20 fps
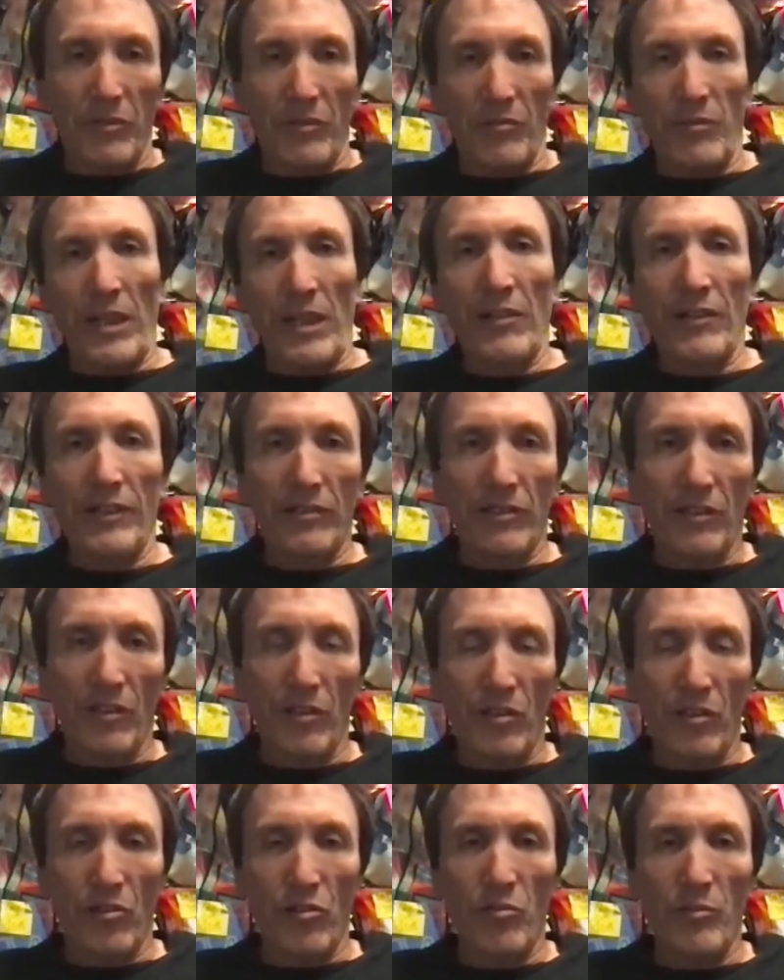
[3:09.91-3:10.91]
Maui's our
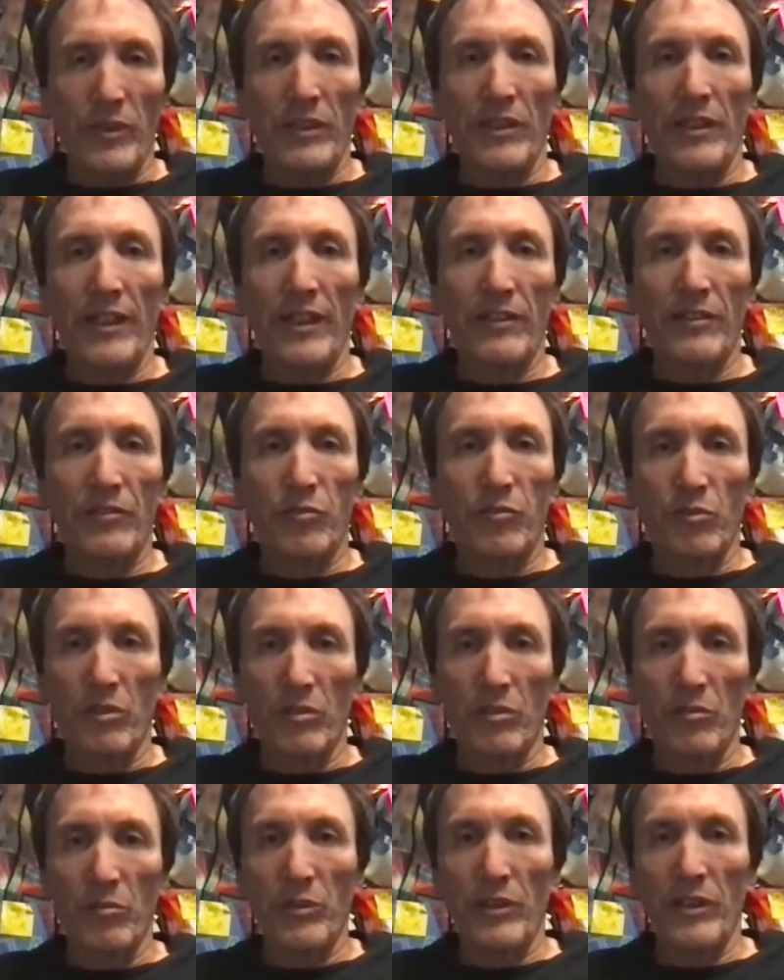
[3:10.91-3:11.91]
home, and that's
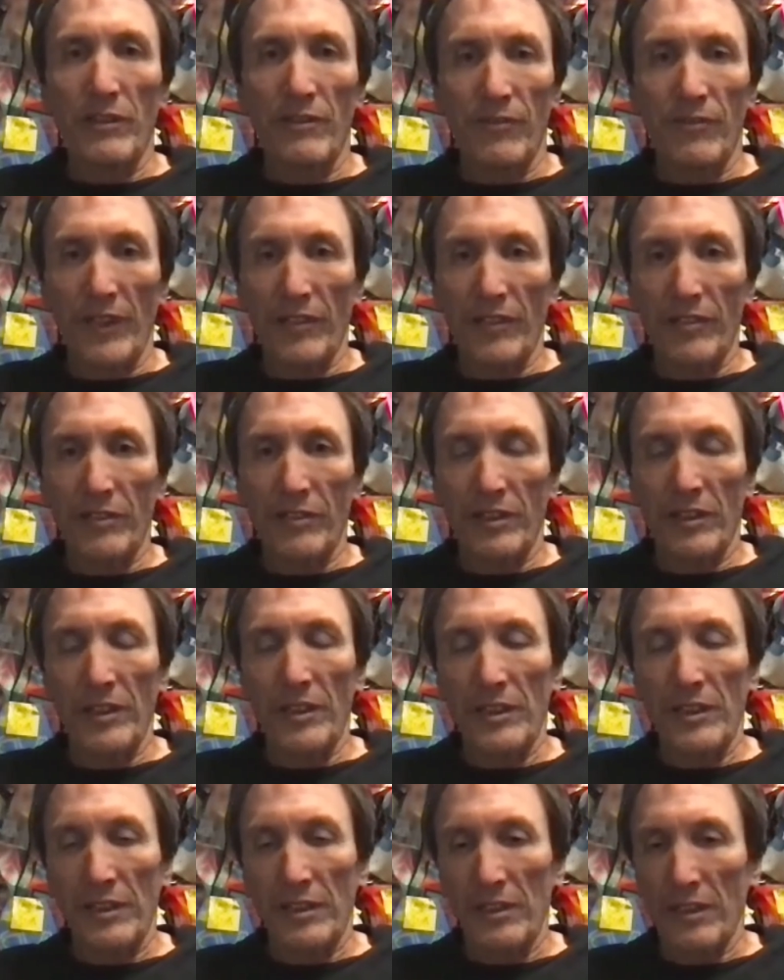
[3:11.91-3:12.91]
where we invest in,
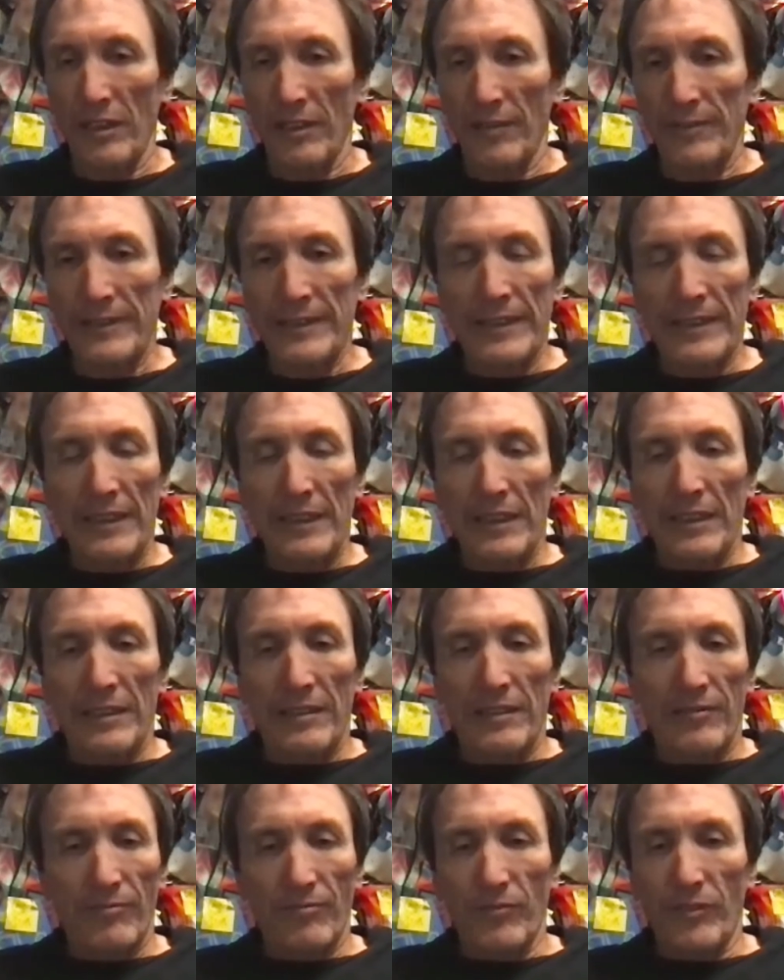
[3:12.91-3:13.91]
and
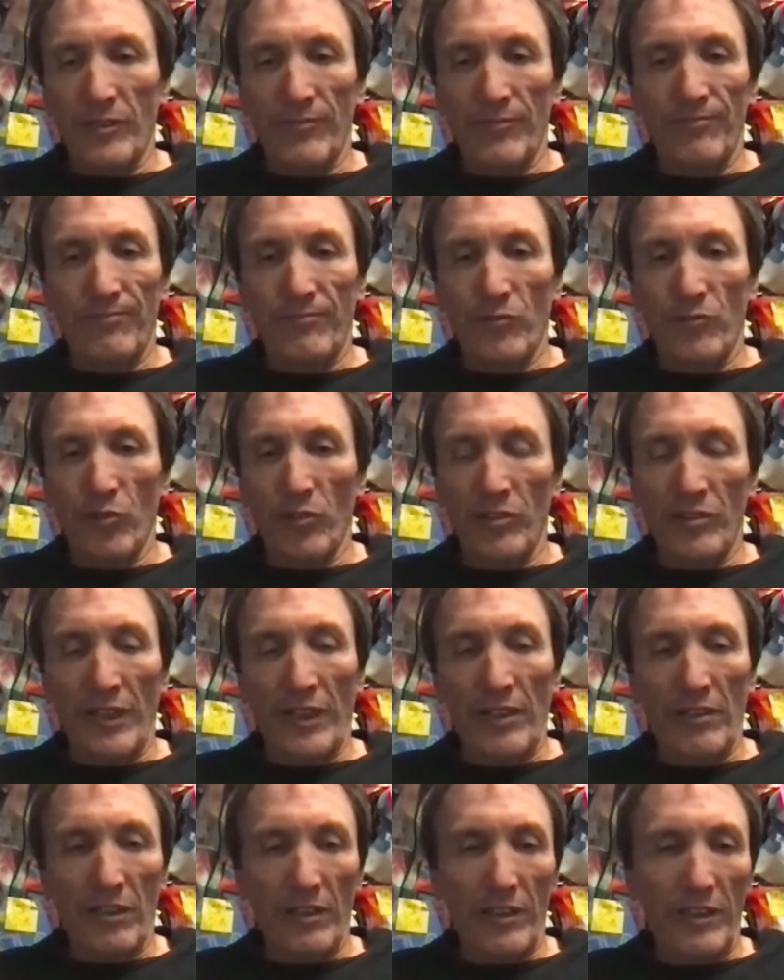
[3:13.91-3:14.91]
we have no
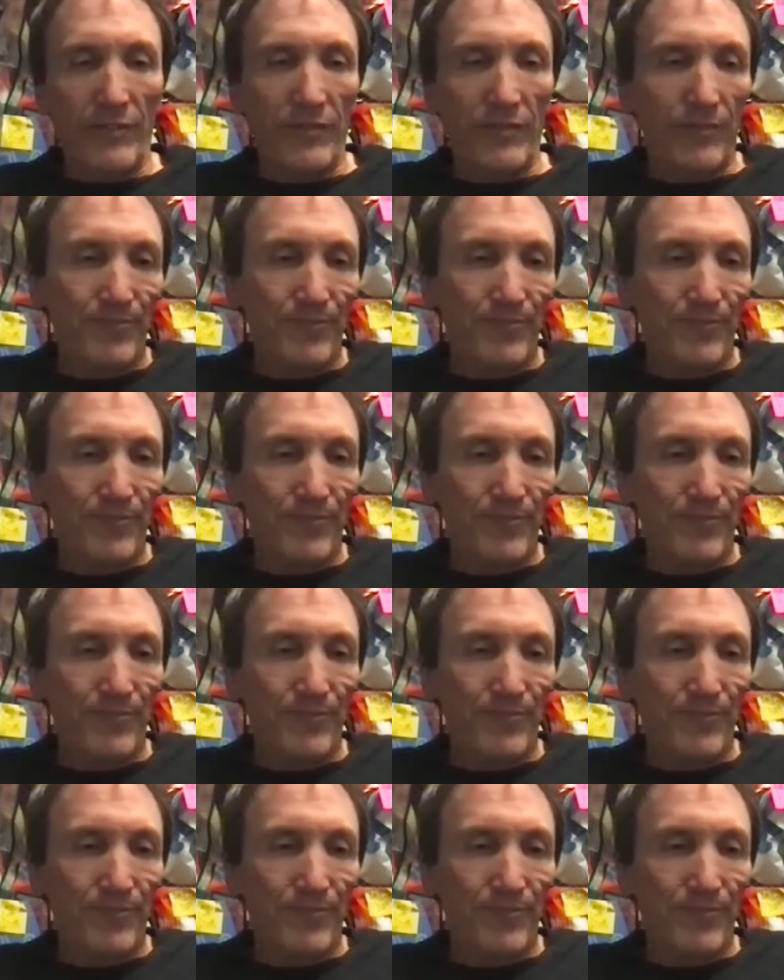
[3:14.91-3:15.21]
desire to leave.